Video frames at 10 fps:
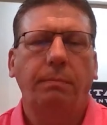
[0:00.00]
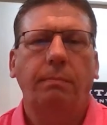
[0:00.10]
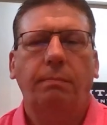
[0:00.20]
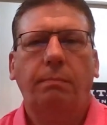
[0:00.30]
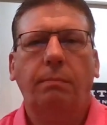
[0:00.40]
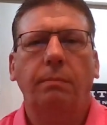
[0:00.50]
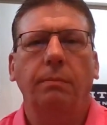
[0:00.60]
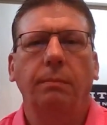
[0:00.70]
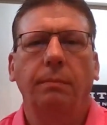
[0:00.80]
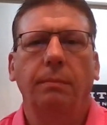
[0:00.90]

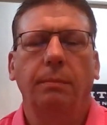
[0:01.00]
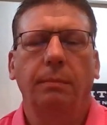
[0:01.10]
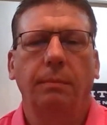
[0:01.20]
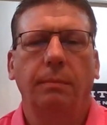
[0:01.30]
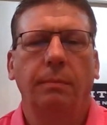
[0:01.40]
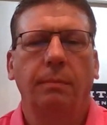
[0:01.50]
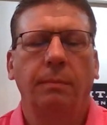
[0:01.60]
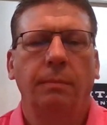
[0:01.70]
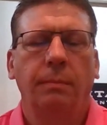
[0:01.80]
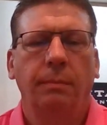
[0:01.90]

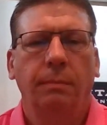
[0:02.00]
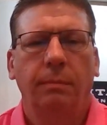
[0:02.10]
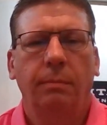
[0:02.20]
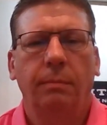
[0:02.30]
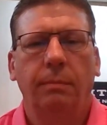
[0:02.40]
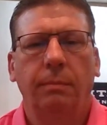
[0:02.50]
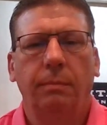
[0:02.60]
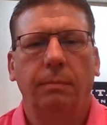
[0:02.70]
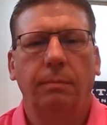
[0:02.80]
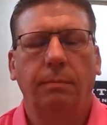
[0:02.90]

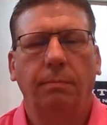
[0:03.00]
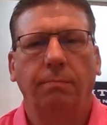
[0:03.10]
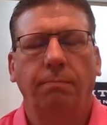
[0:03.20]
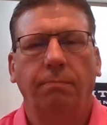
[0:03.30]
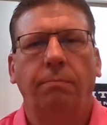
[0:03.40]
(silent)